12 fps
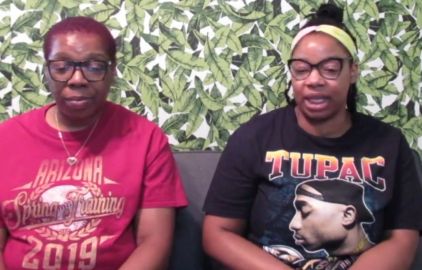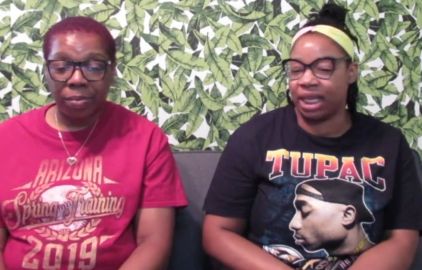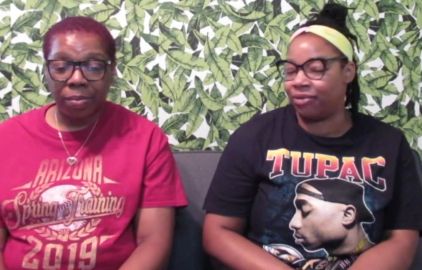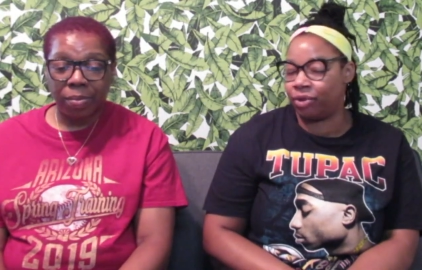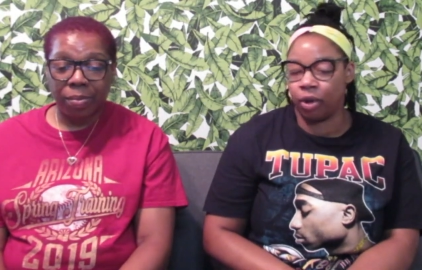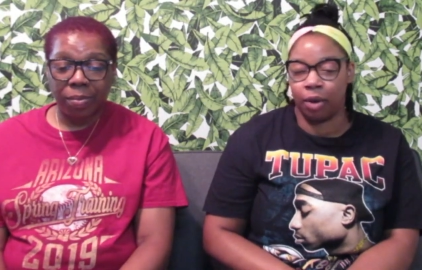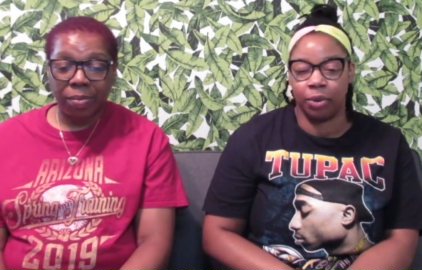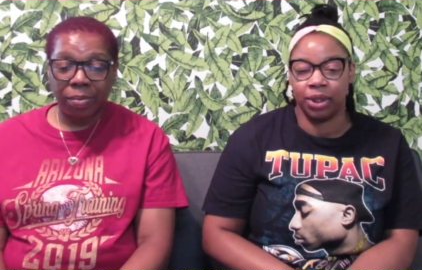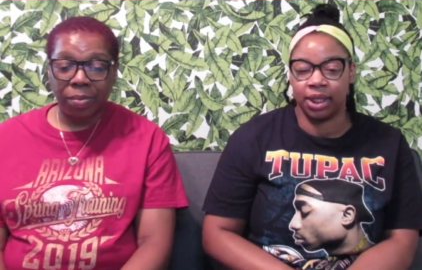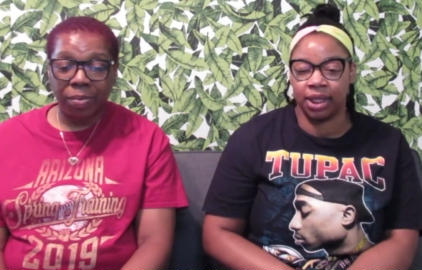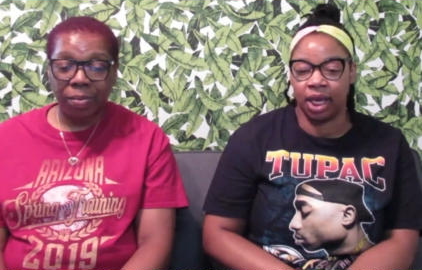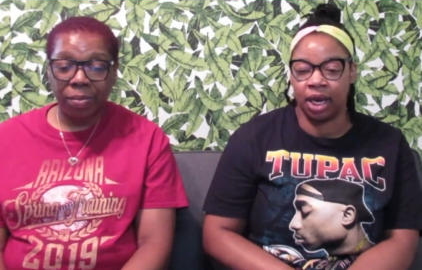Speaker 1: Even though I
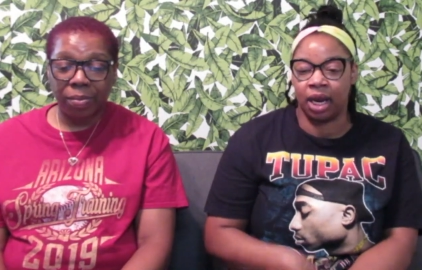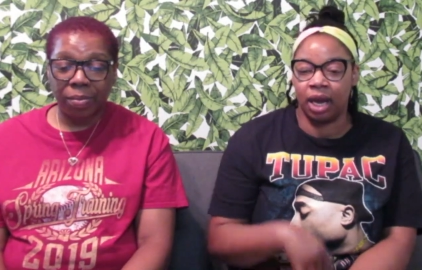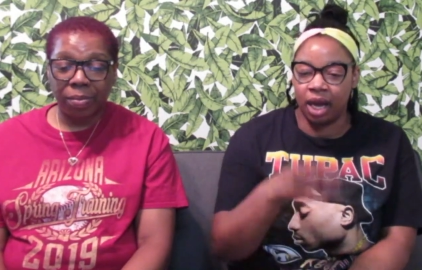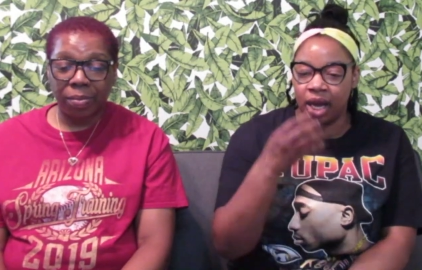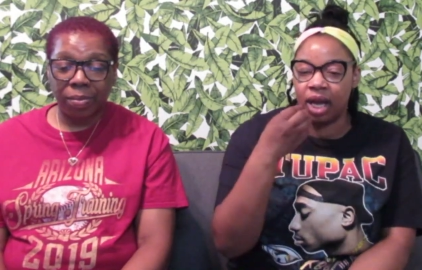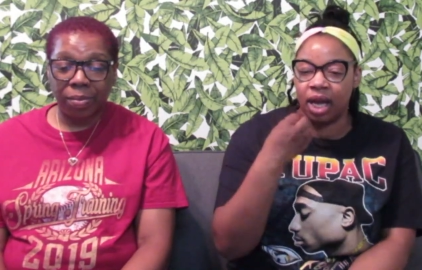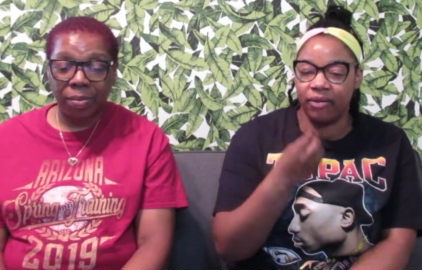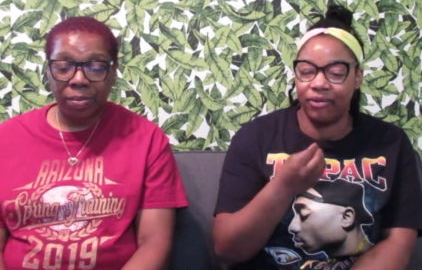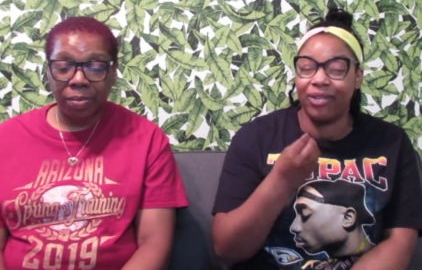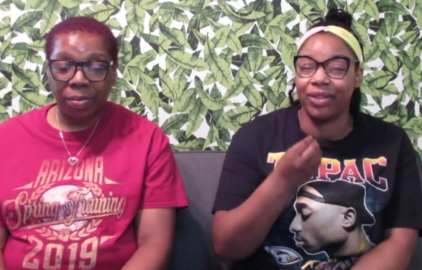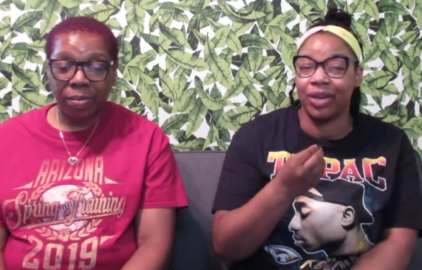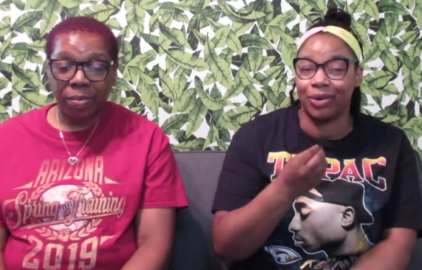wasn't there, I
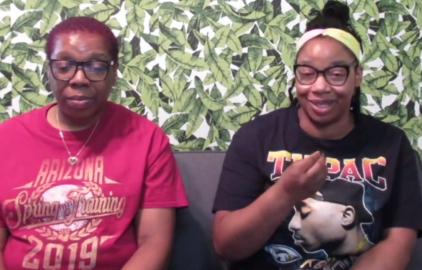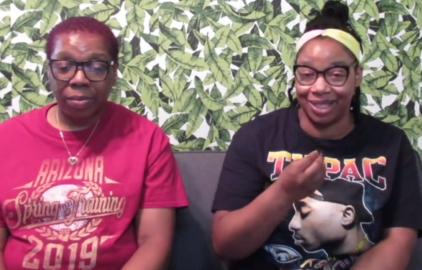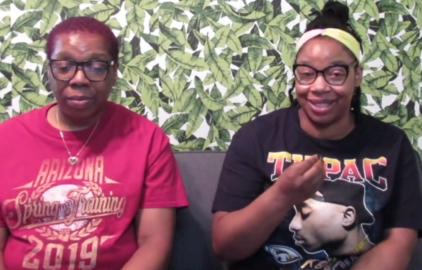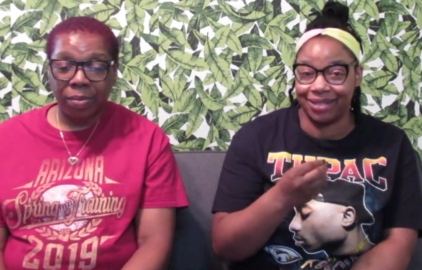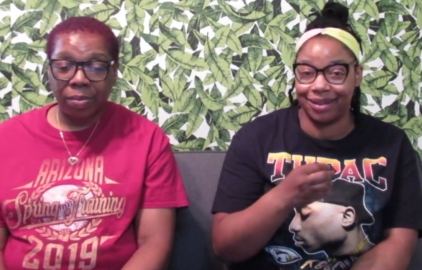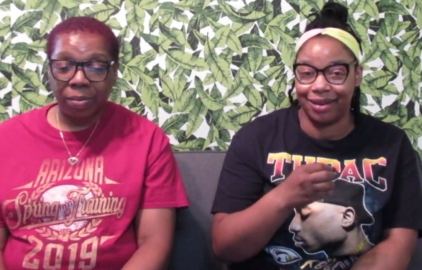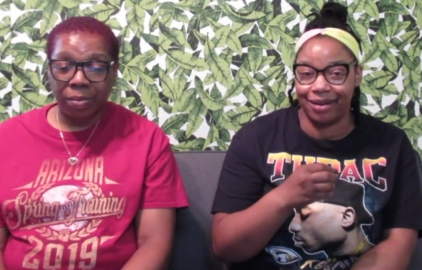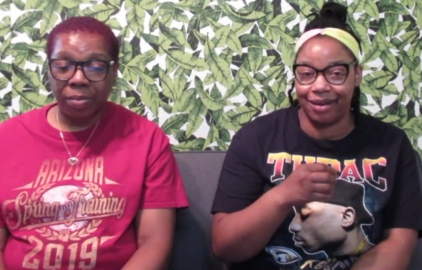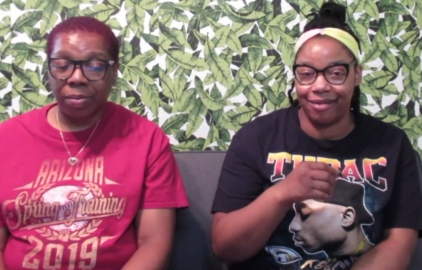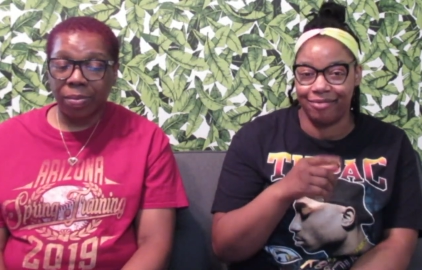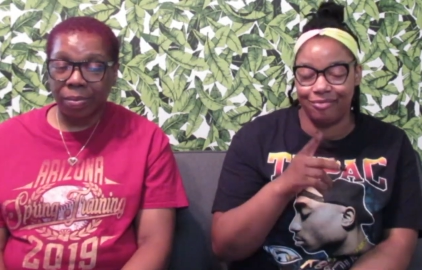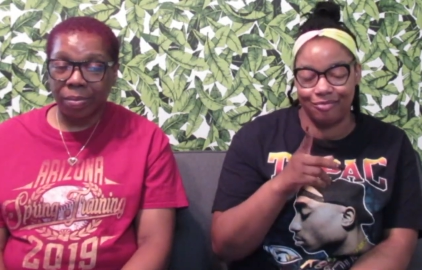felt it on the inside.